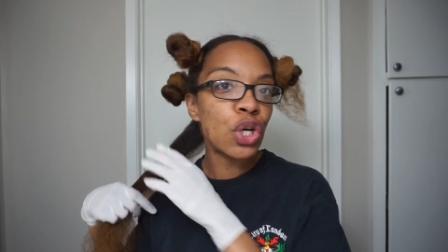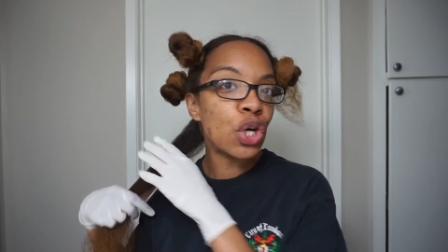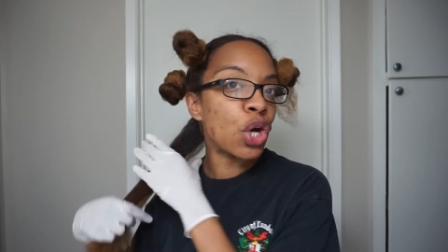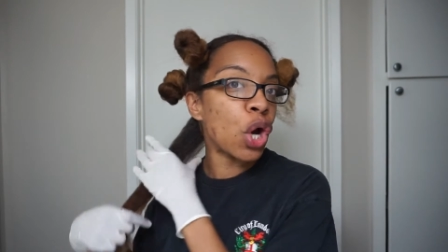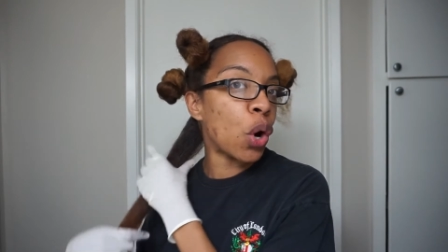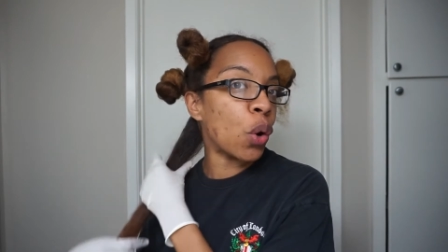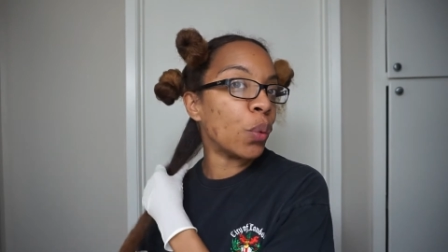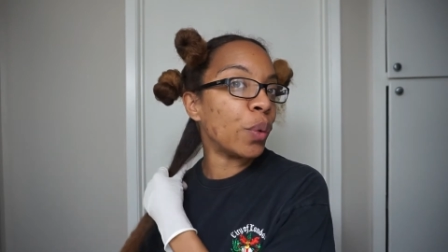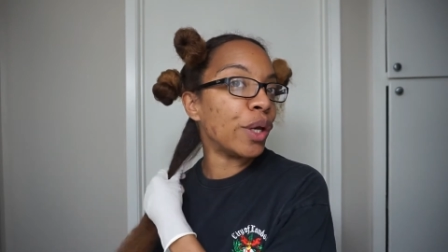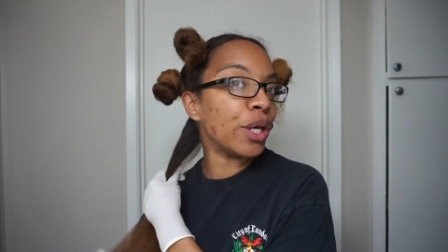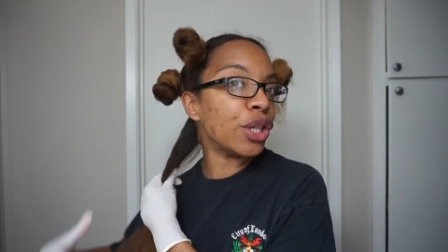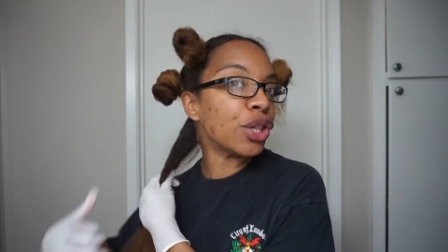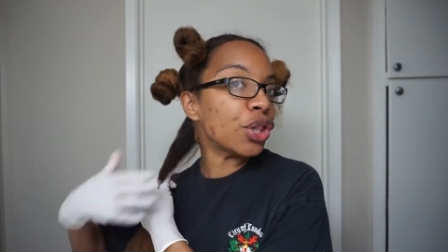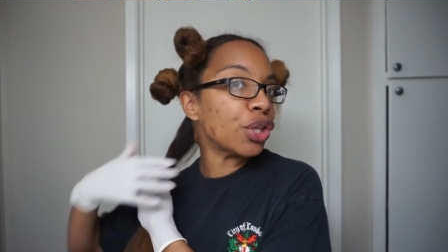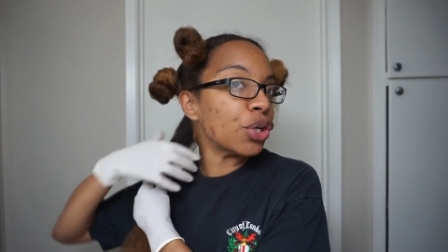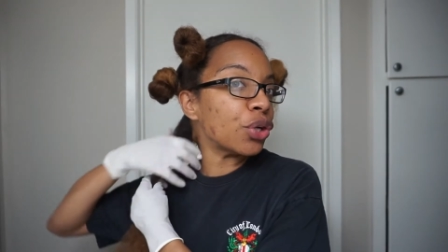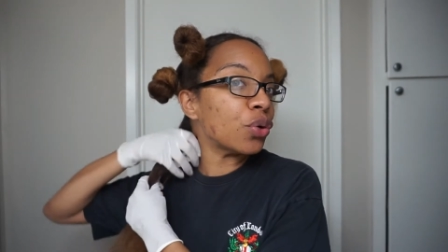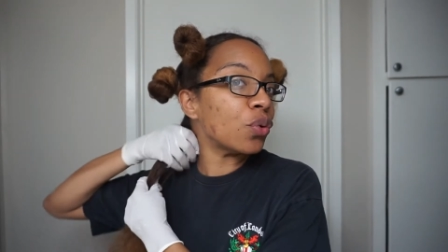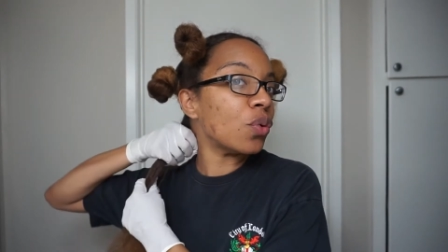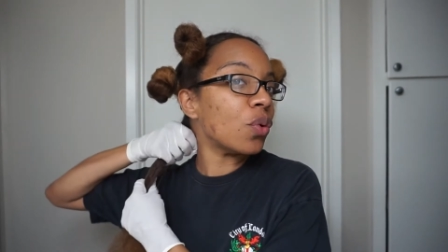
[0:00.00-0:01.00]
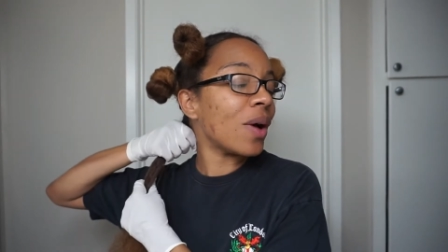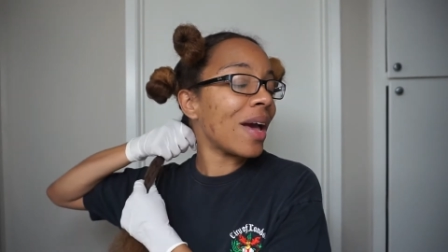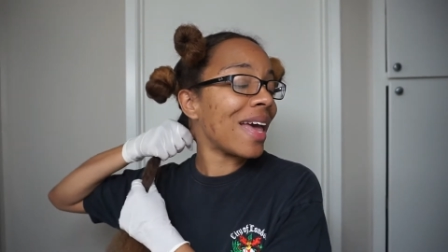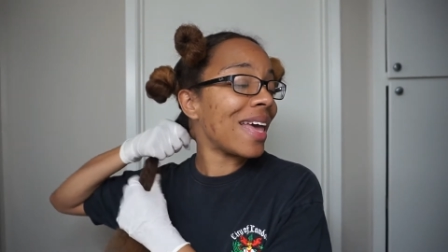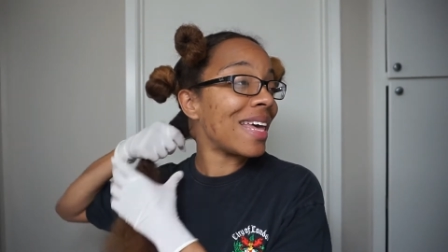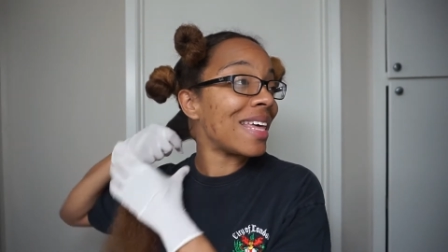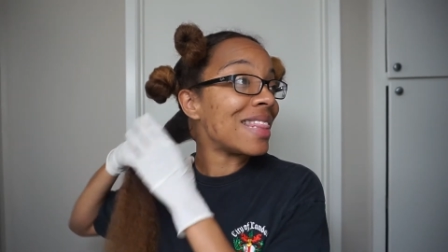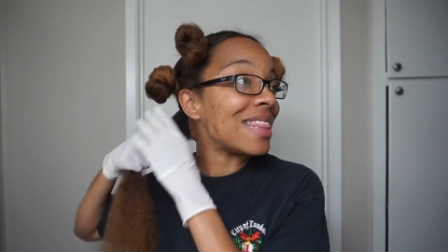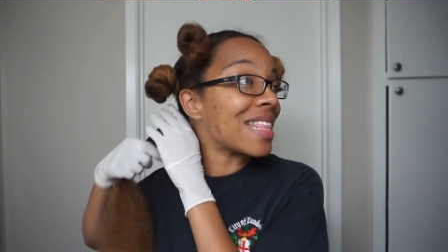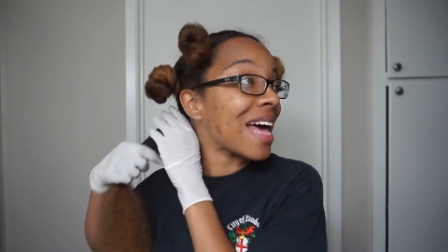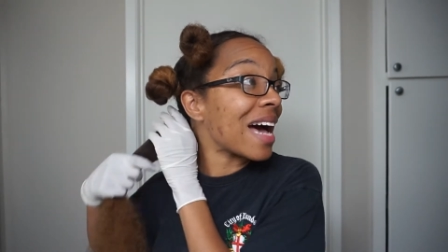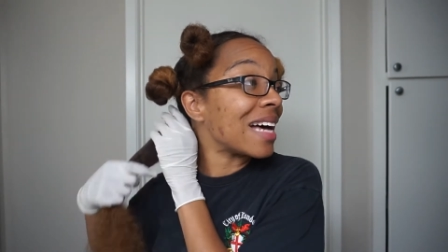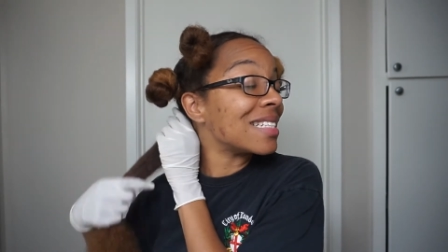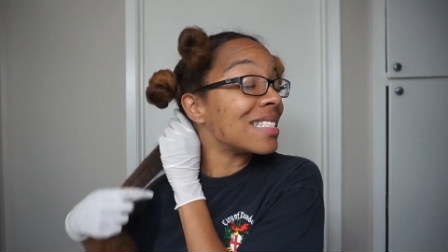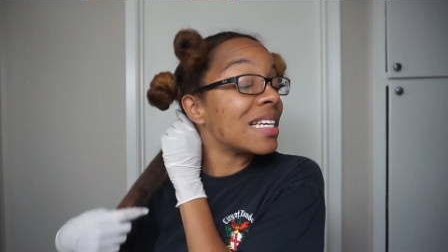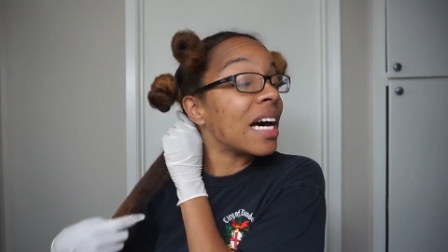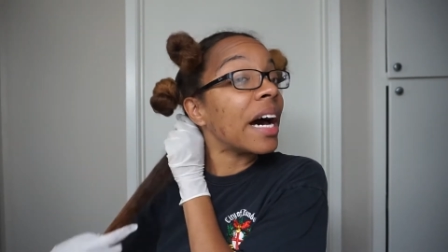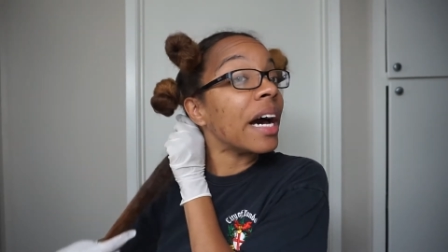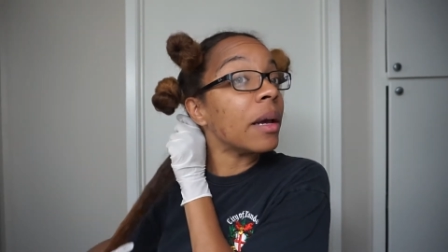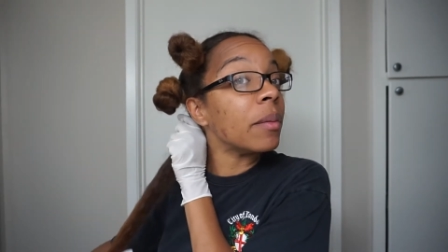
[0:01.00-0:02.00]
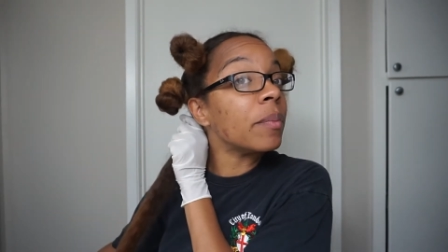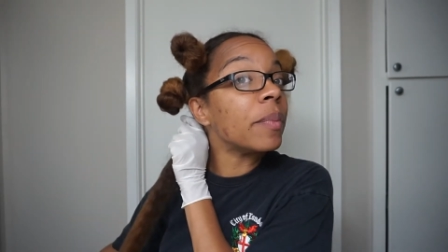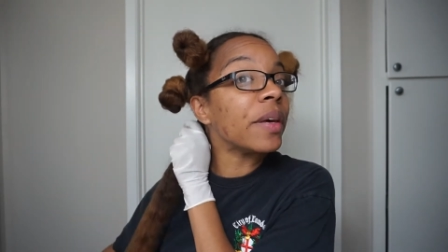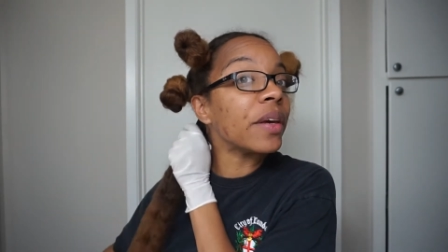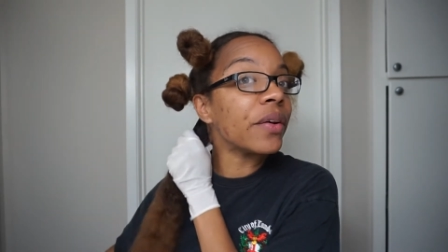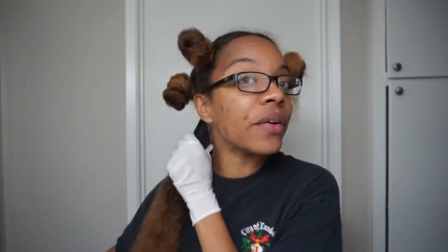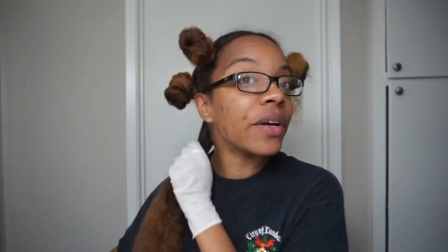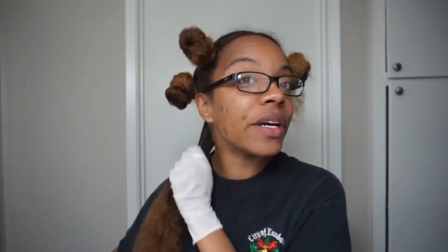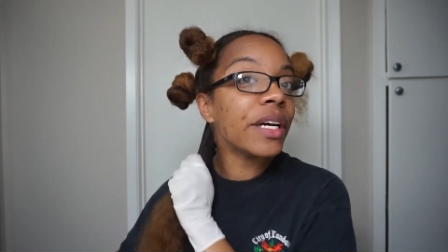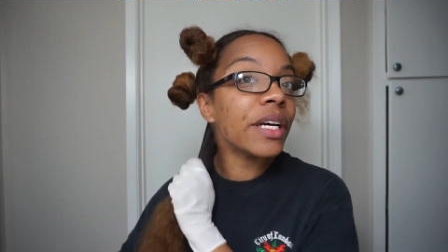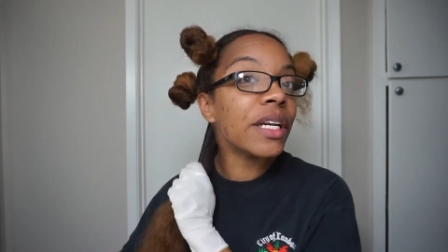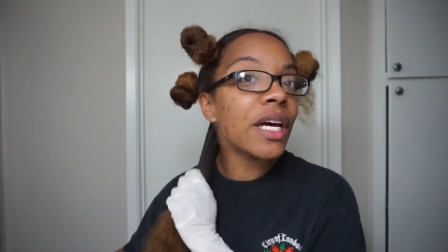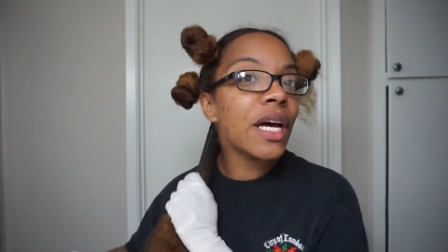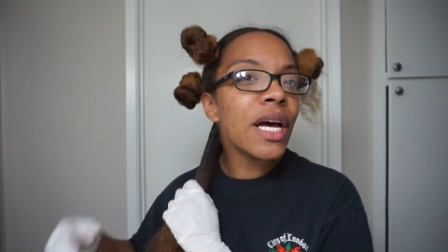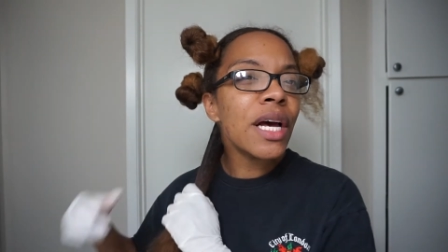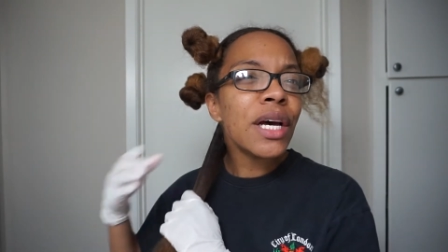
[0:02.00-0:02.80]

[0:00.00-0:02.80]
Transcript: going through in that time period,